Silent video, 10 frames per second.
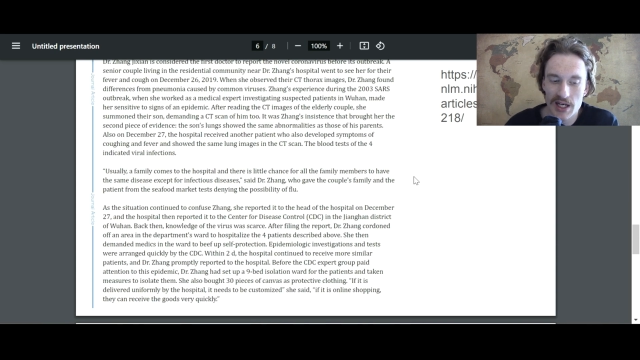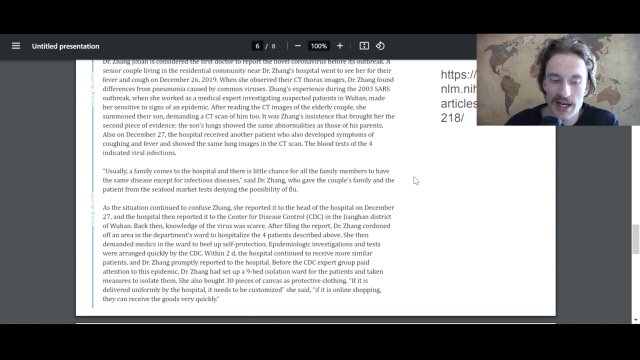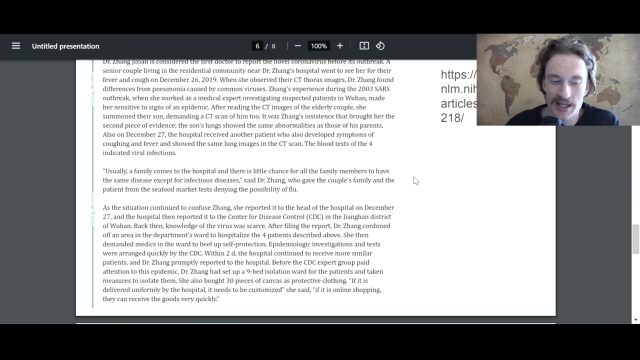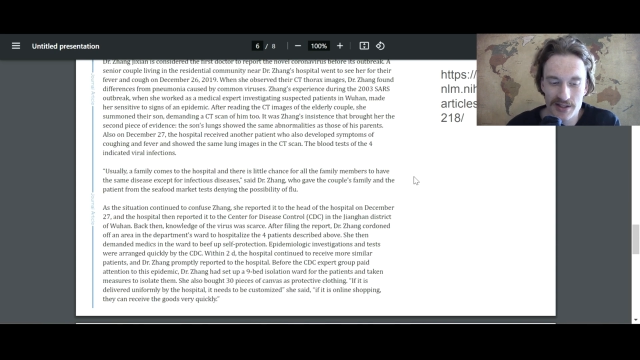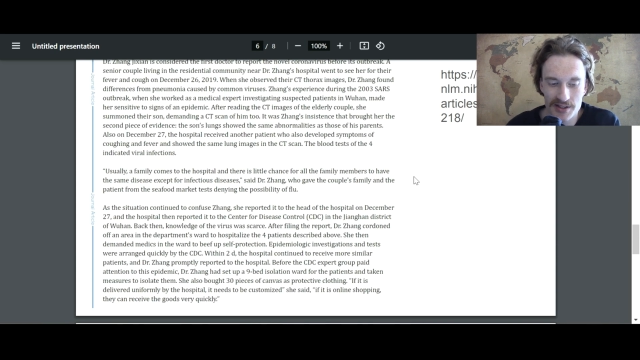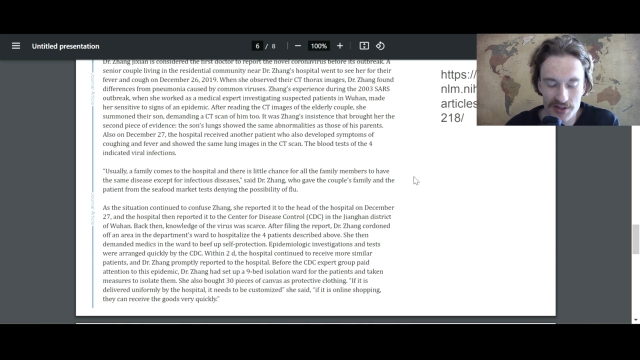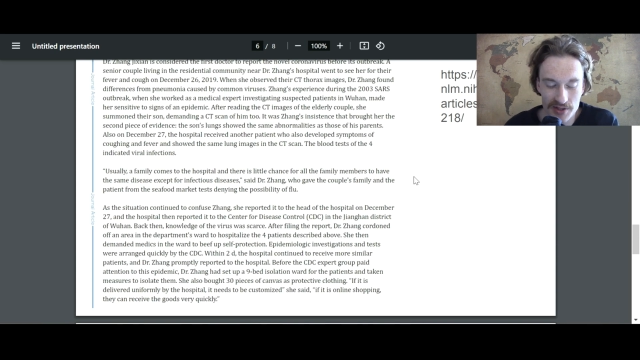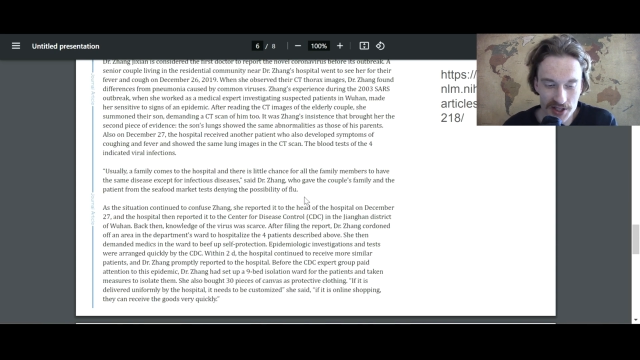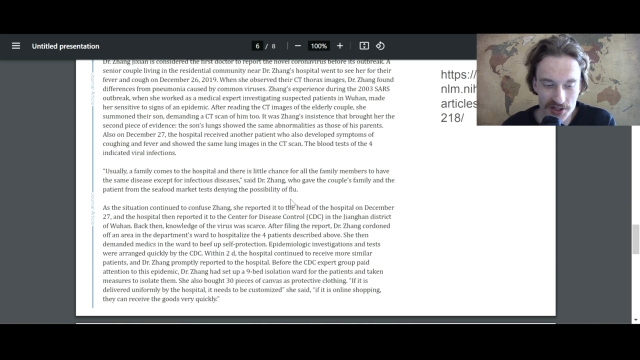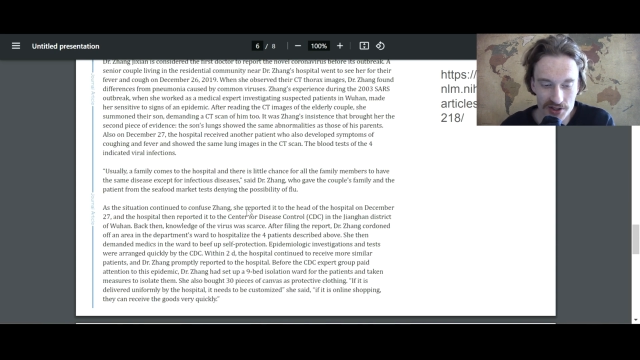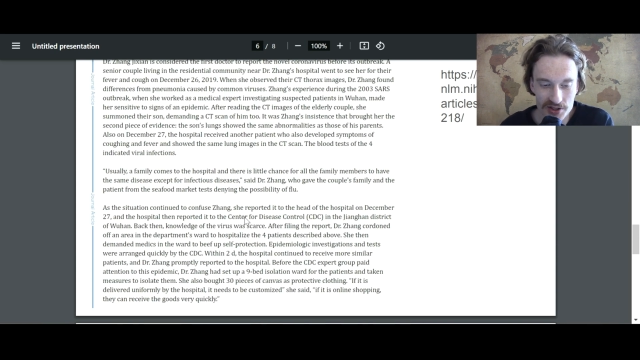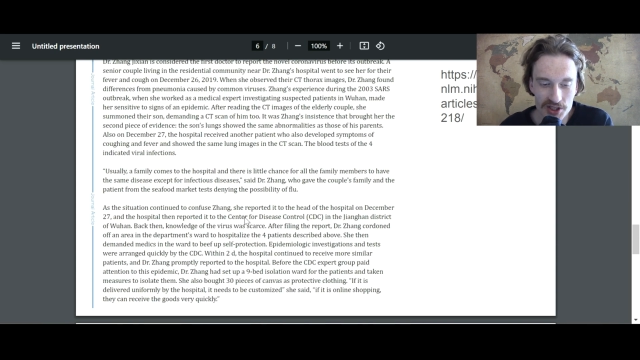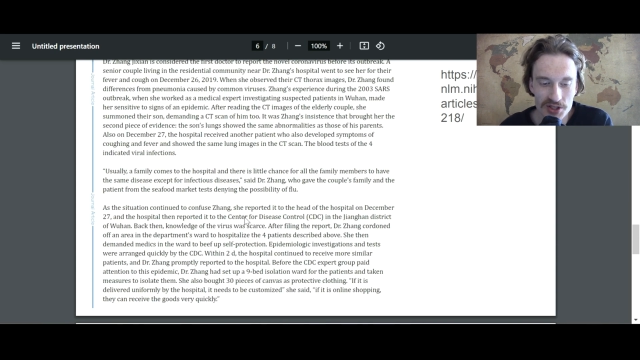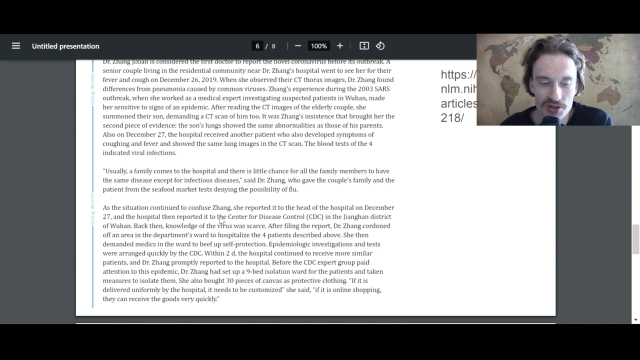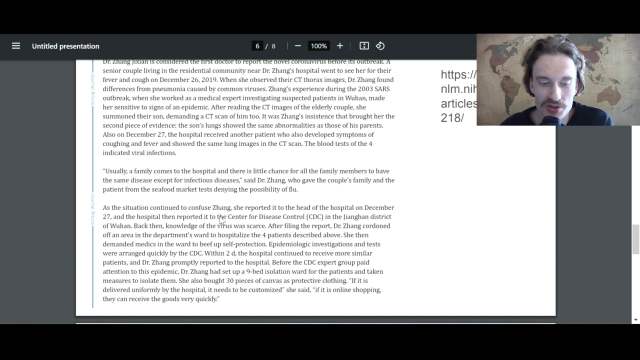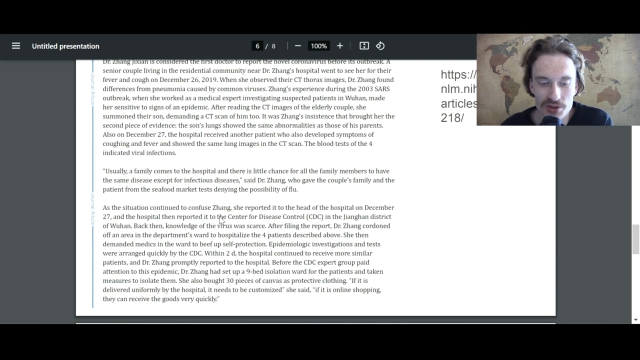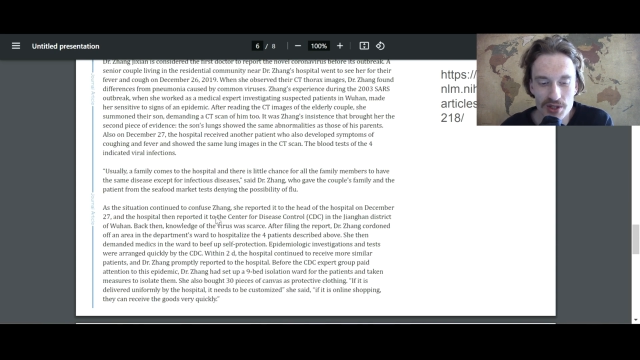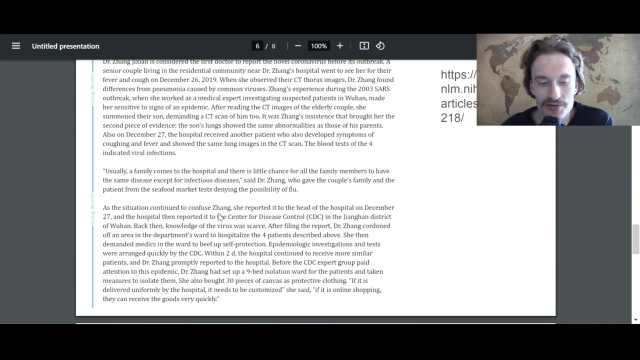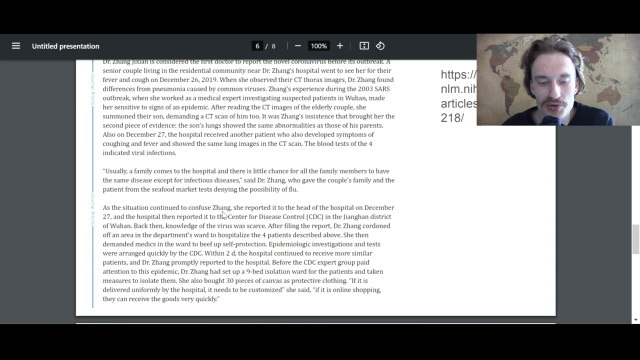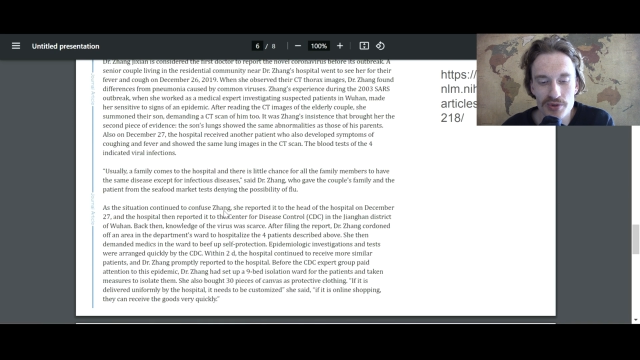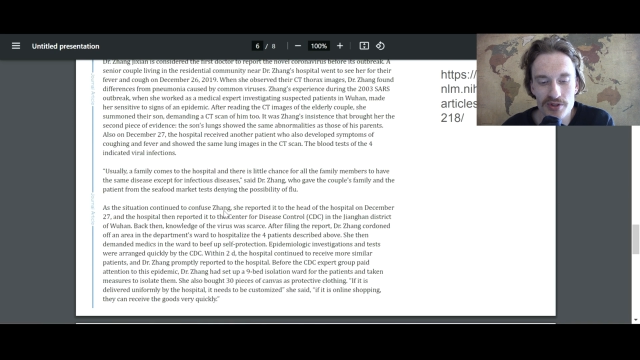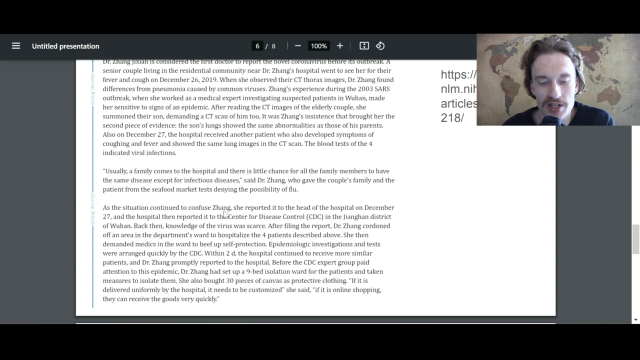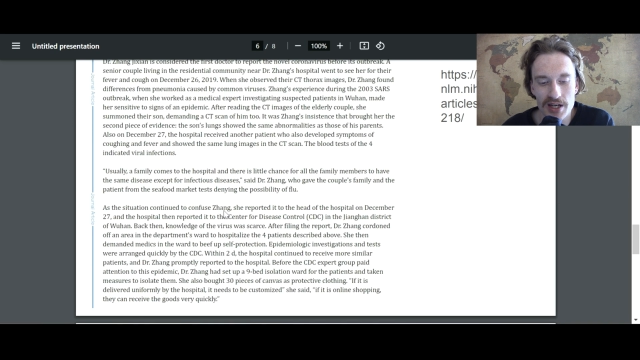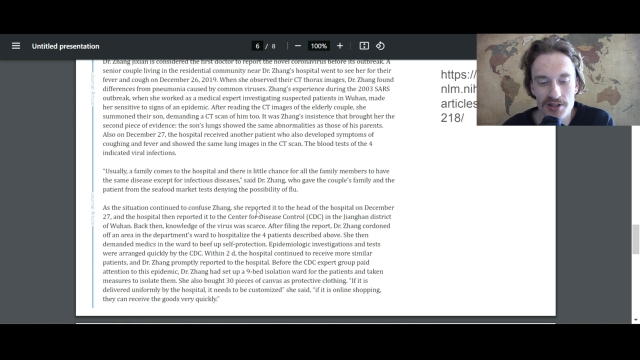As the situation continued to confuse Zhang,